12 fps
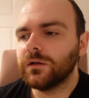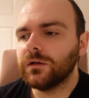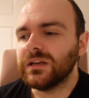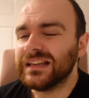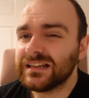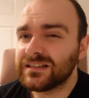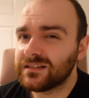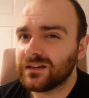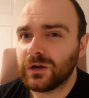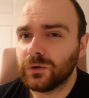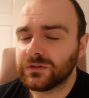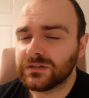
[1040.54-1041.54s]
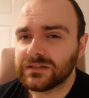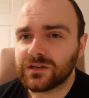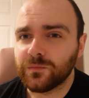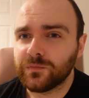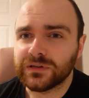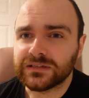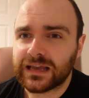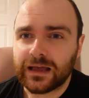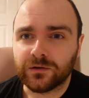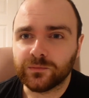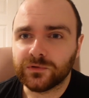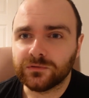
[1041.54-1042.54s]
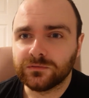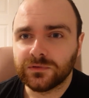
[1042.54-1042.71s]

you need to start holding these companies accountable.